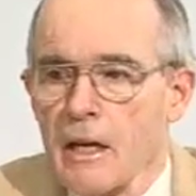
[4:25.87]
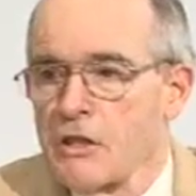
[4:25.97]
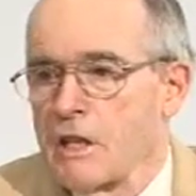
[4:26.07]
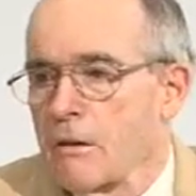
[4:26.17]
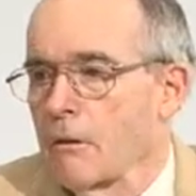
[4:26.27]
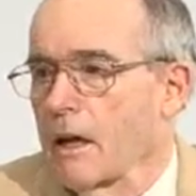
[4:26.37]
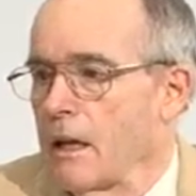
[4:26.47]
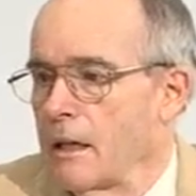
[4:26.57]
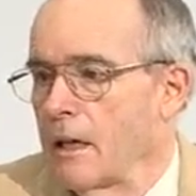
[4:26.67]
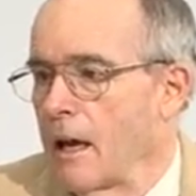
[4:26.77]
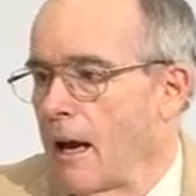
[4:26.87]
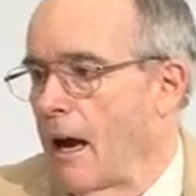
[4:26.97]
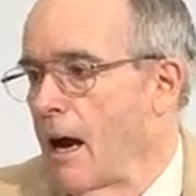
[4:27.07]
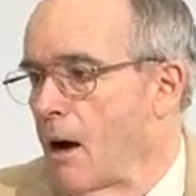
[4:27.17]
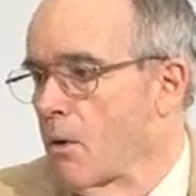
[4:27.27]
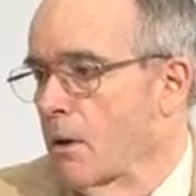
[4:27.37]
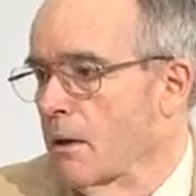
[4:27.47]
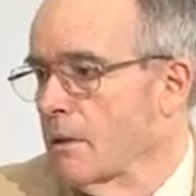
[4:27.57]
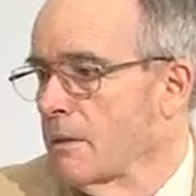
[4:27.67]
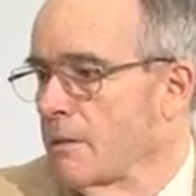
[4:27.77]
segregated
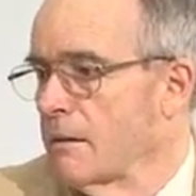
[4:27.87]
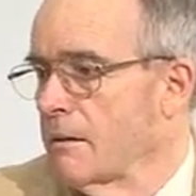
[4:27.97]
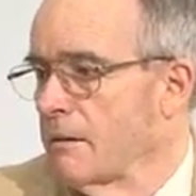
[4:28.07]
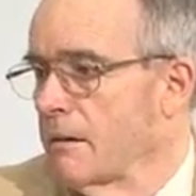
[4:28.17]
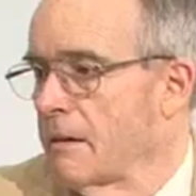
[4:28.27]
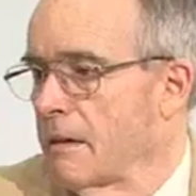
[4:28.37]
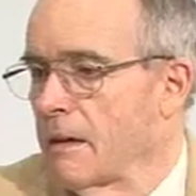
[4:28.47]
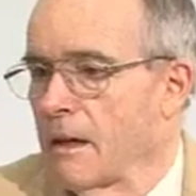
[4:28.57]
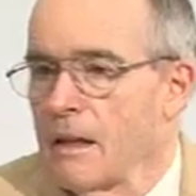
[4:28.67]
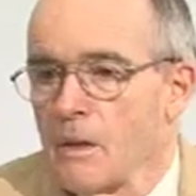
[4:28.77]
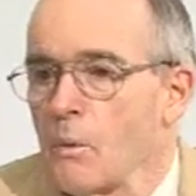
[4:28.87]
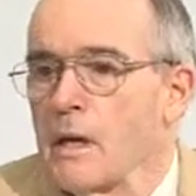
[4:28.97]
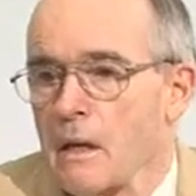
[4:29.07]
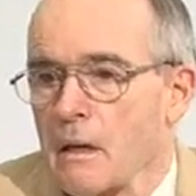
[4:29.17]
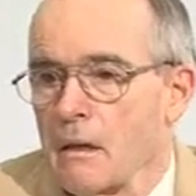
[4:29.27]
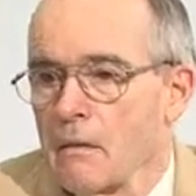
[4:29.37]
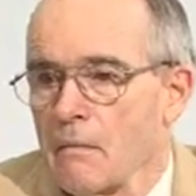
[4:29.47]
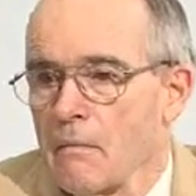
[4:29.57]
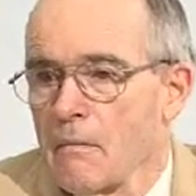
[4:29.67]
hour in the week.